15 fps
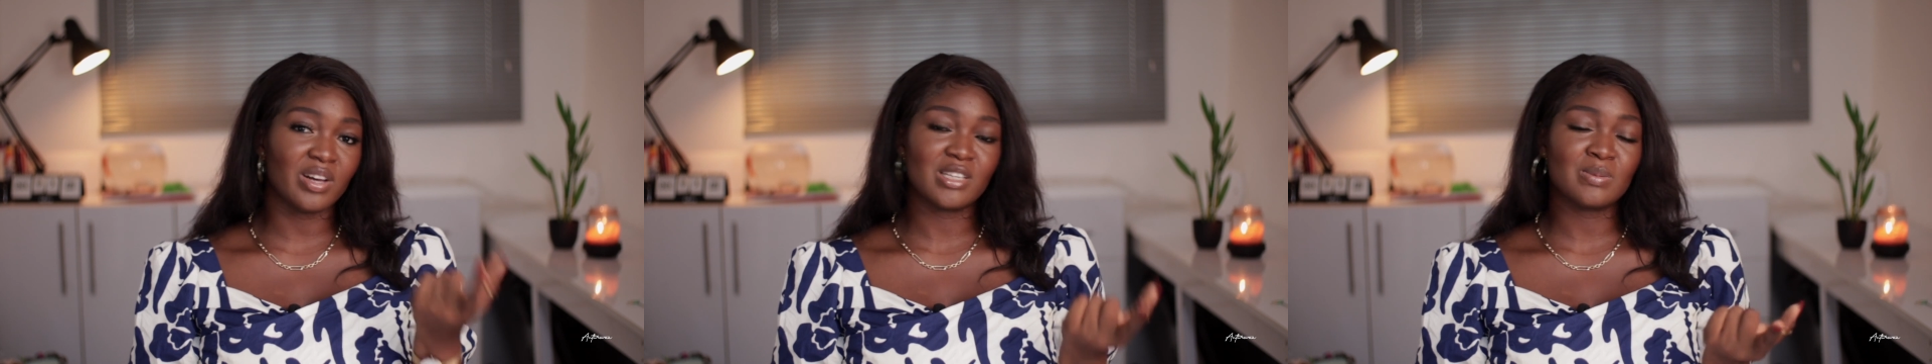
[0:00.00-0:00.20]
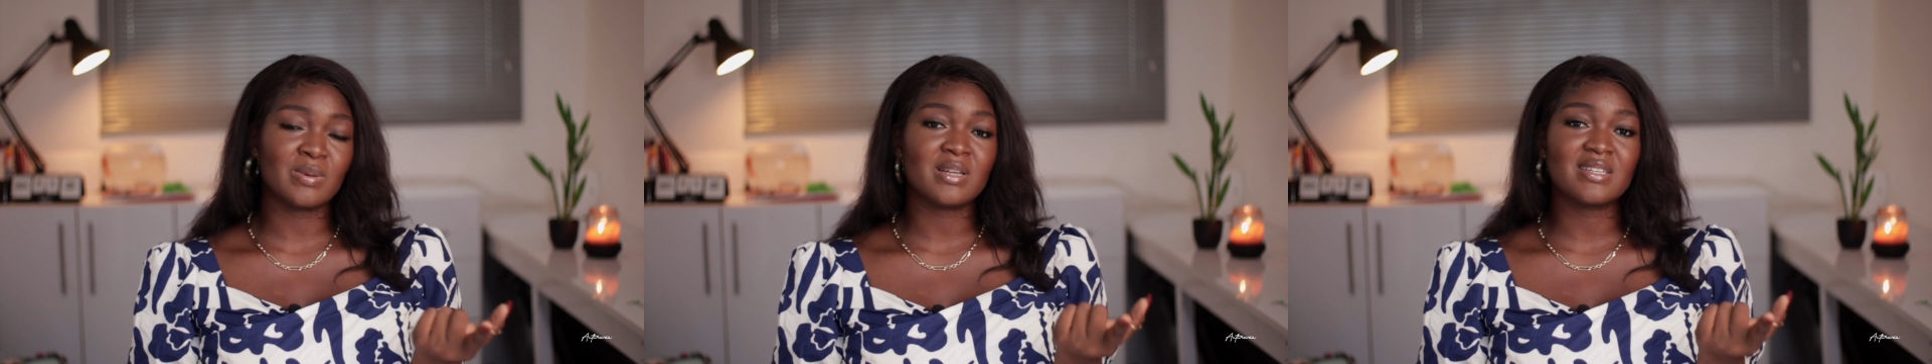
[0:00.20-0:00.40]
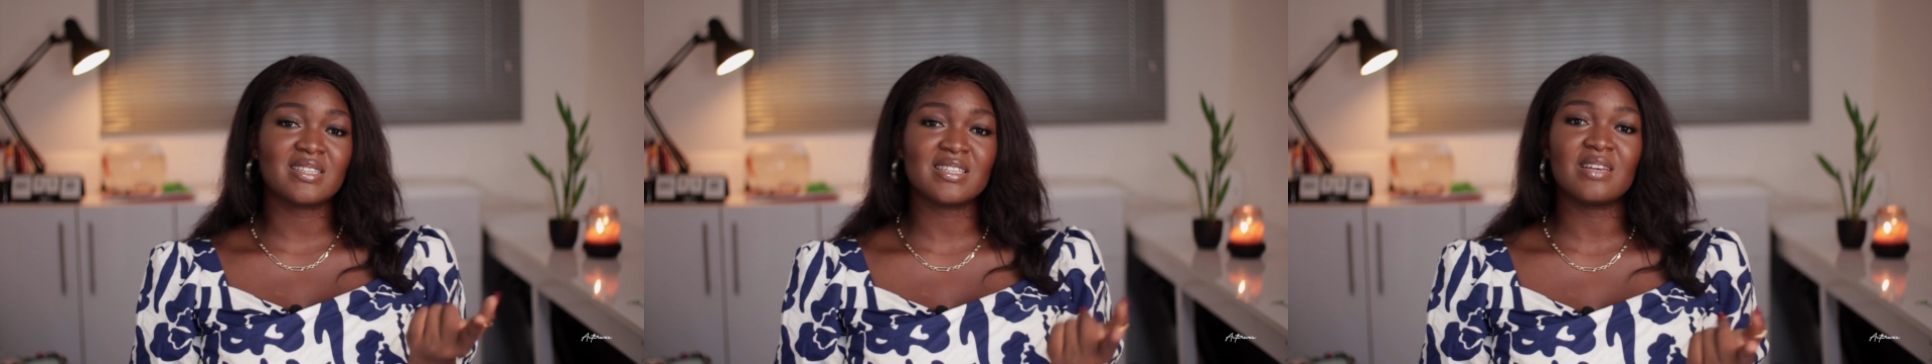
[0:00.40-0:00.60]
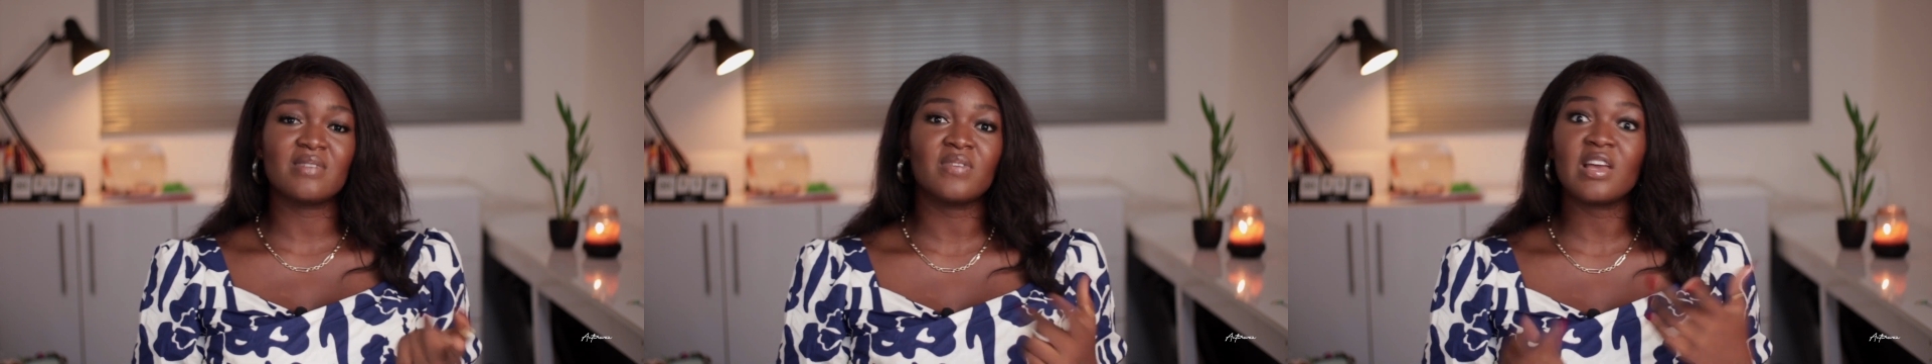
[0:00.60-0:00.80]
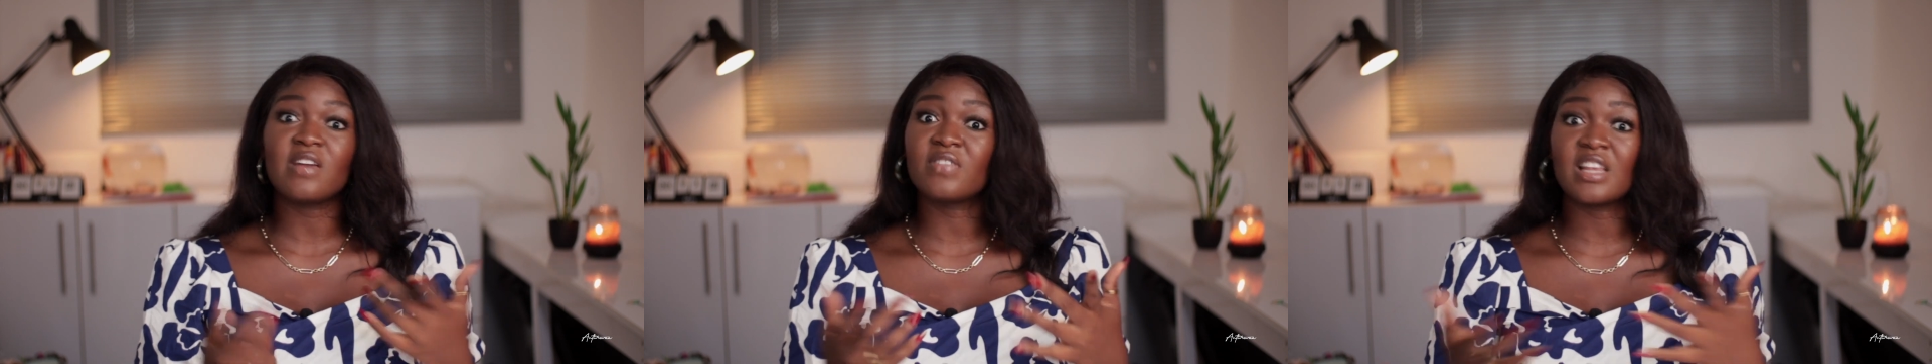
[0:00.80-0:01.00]
expensive
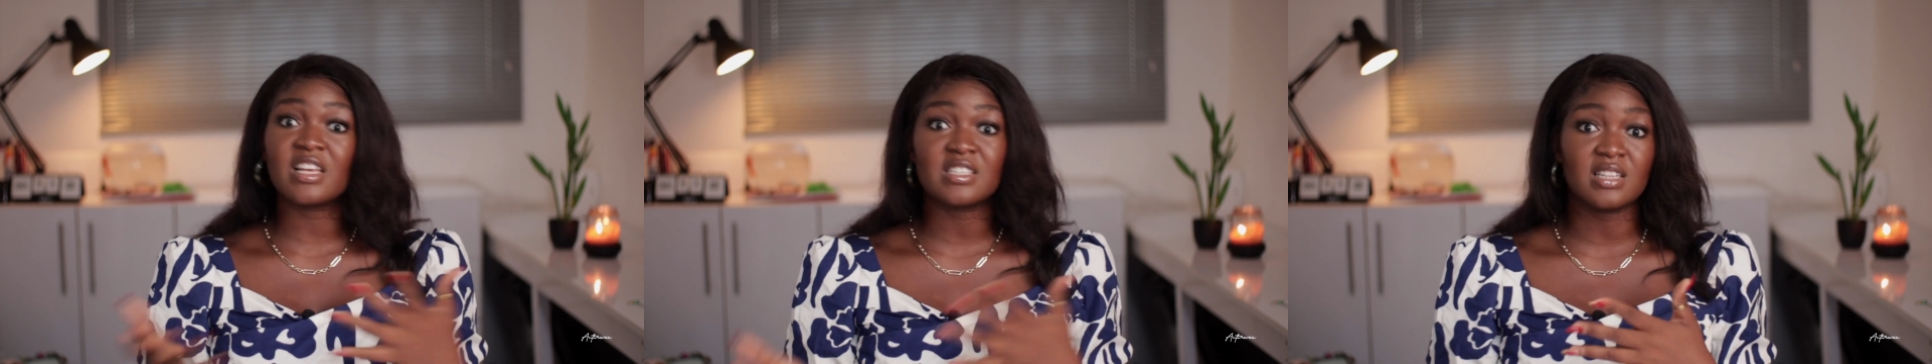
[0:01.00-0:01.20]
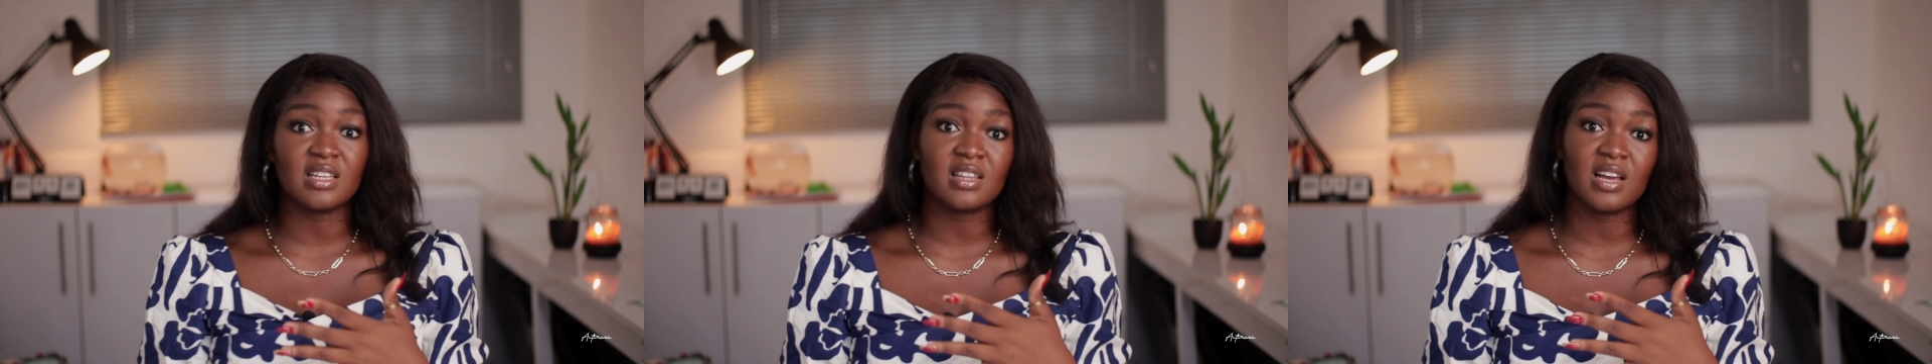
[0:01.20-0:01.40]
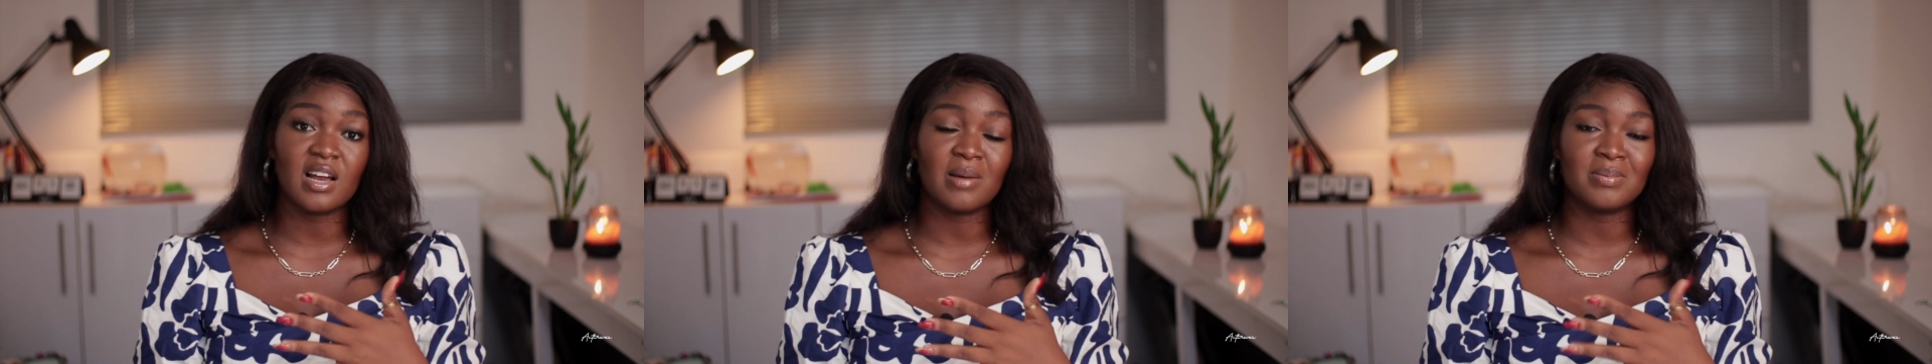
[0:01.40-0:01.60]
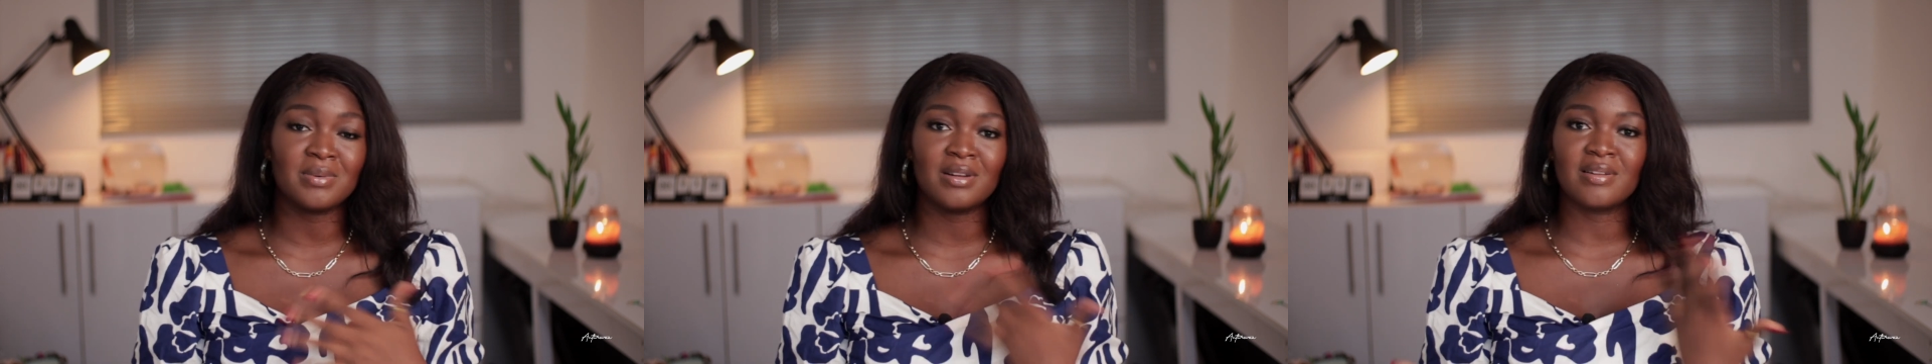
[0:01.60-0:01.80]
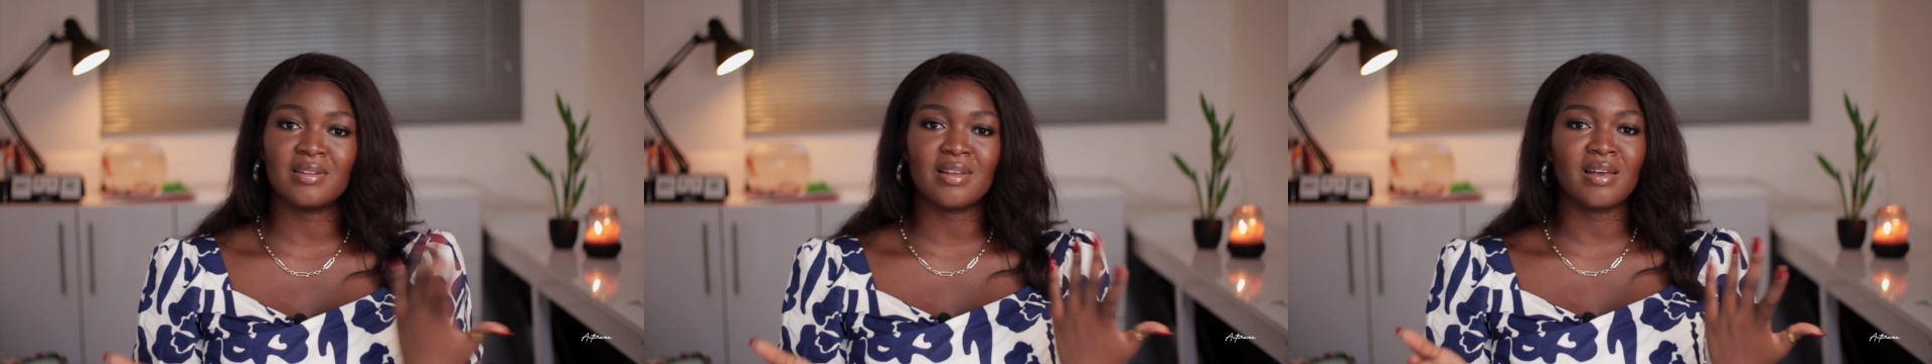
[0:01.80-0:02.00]
if there's nothing
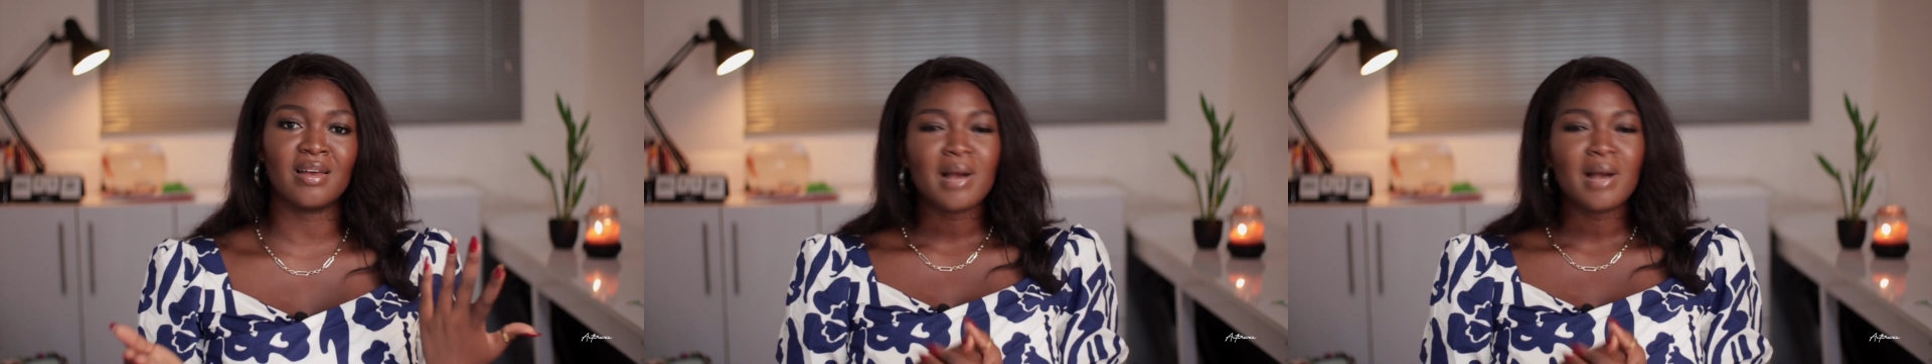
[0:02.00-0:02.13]
happening there.